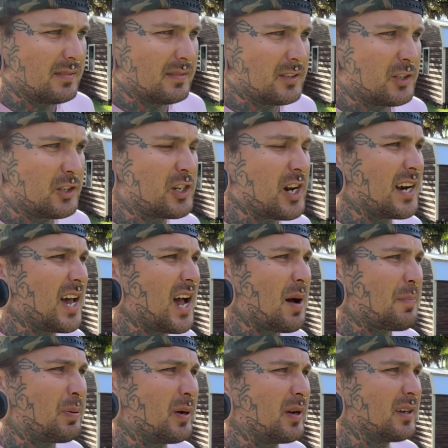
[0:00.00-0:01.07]
Shut up!
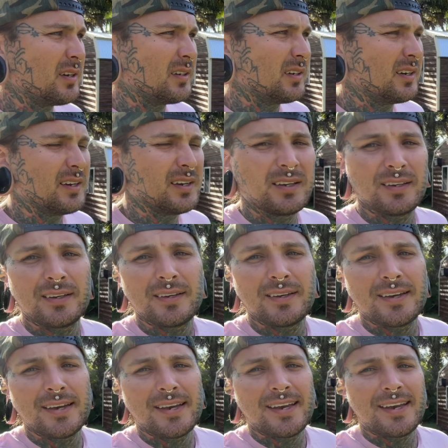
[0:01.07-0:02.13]

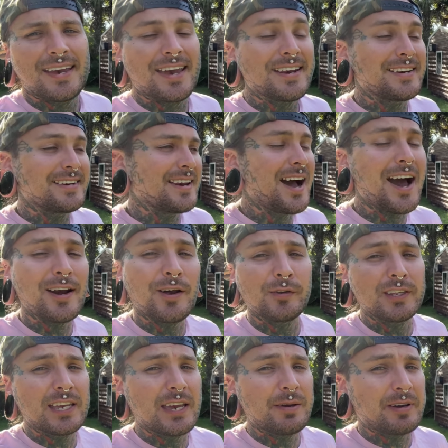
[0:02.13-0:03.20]
And not
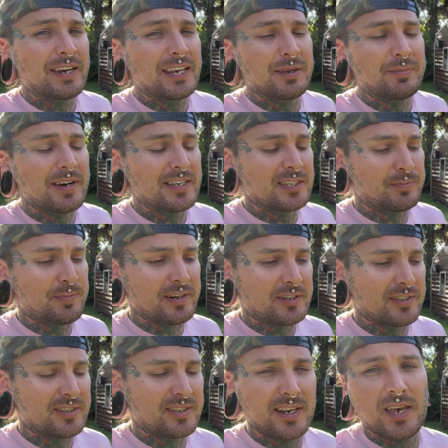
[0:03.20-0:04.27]
only am I getting my
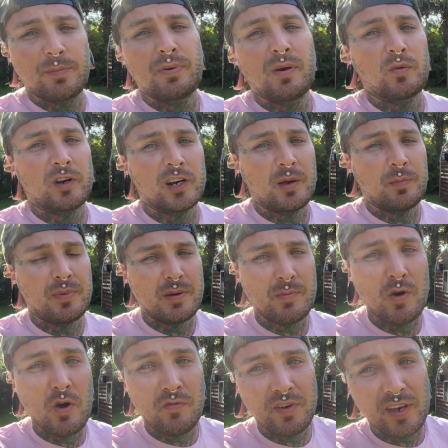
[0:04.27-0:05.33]
inspections today, but we're gonna be
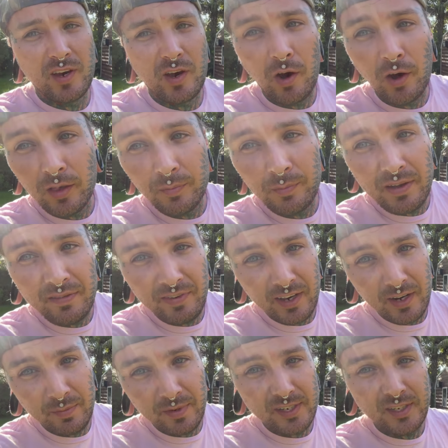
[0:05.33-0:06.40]
moving all of my
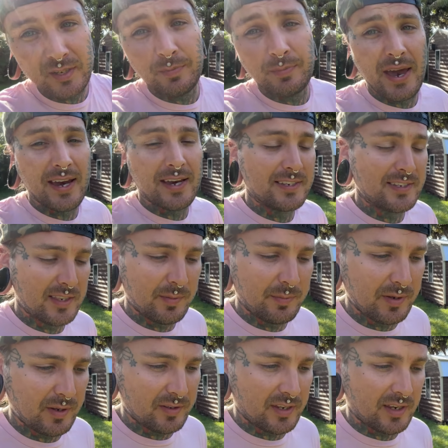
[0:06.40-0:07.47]
venomous back into the
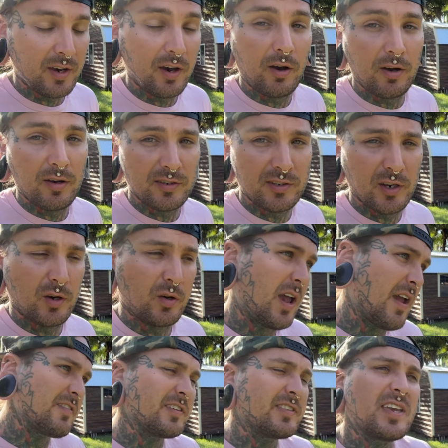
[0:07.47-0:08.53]
building also.
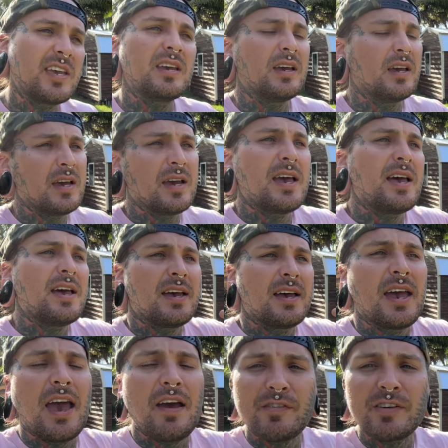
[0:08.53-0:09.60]
Everything
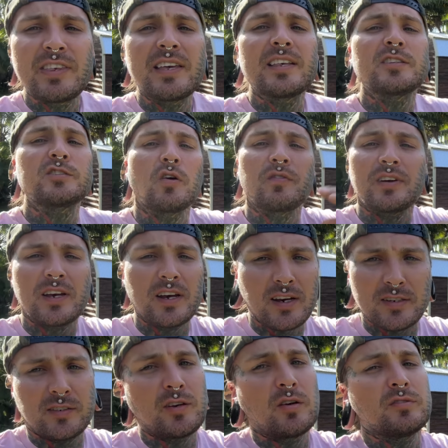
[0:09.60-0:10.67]
everything that's over here at
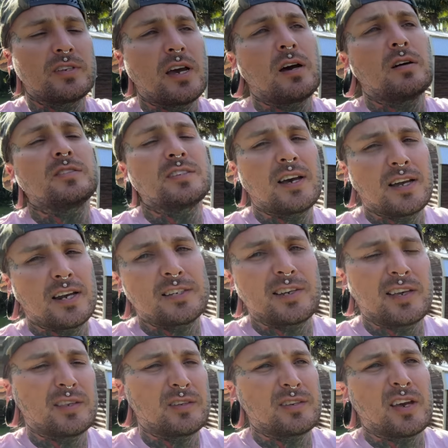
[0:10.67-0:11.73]
Stone's house, not at
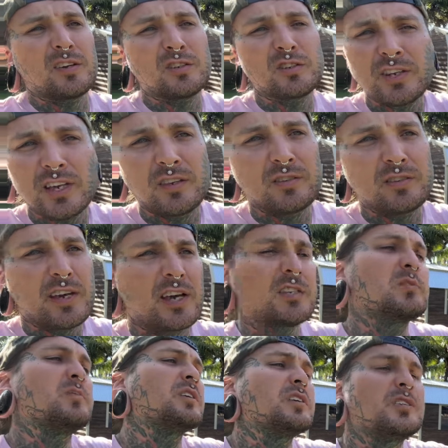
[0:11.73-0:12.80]
Chandler's house. Chandler's house,
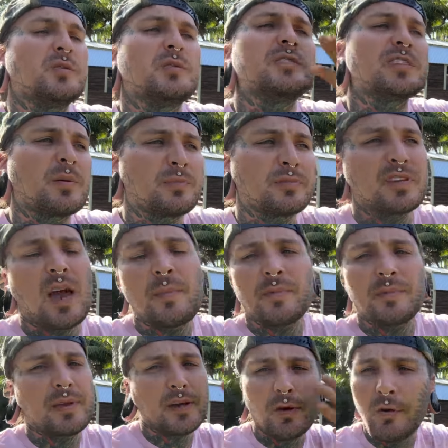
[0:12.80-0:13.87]
we're gonna do a separate time and
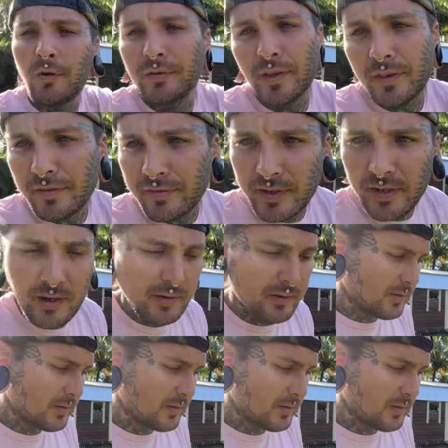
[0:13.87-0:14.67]
make a whole nother video.